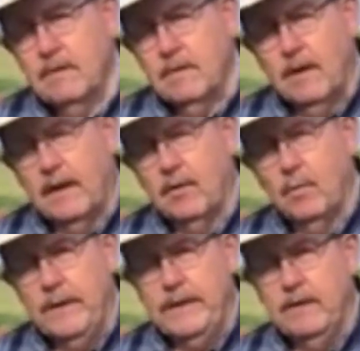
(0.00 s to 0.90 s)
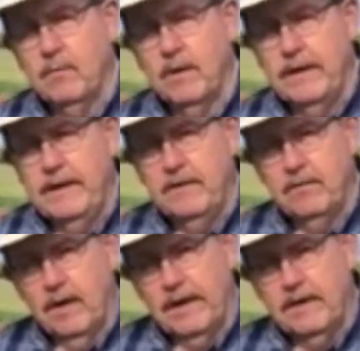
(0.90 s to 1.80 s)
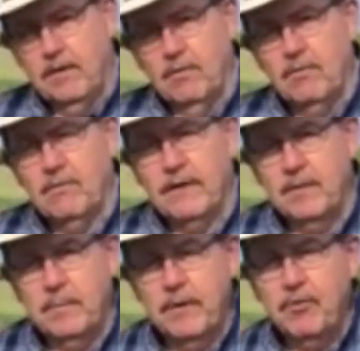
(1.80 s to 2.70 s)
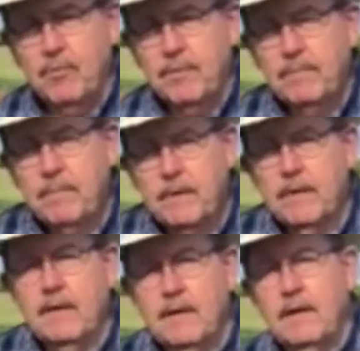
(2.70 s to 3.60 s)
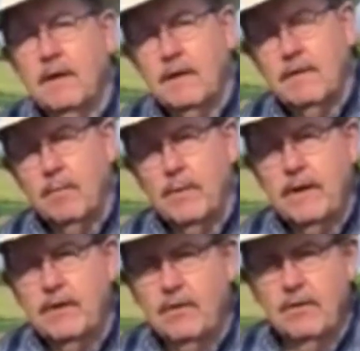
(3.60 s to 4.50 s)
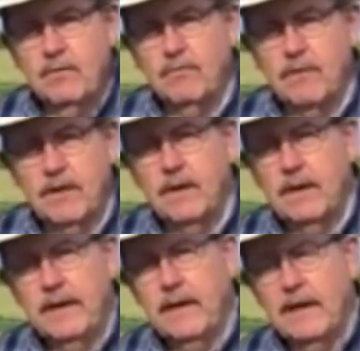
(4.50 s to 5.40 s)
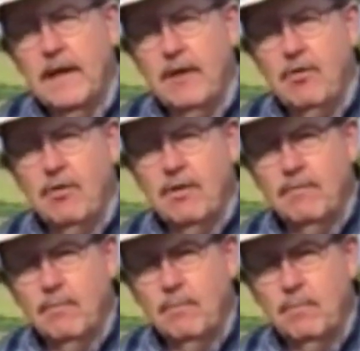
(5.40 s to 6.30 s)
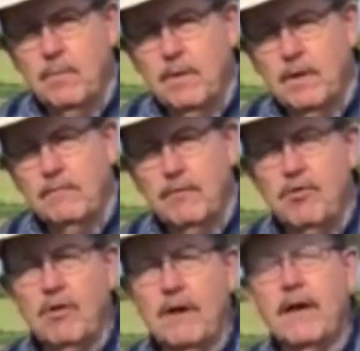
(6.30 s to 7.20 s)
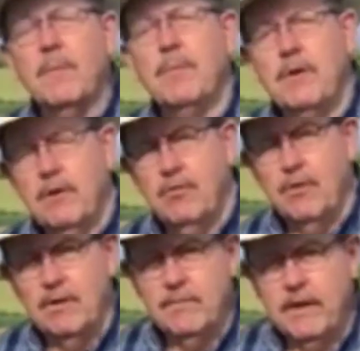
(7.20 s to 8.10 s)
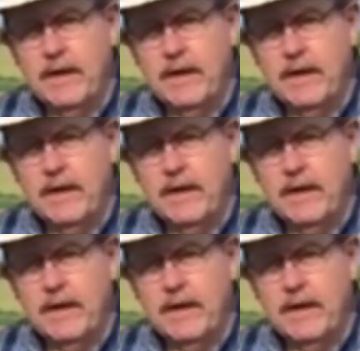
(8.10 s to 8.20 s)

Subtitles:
like a weaning weight or like an ultrasound measurement, that we can use to get an indication of the genetic potential of an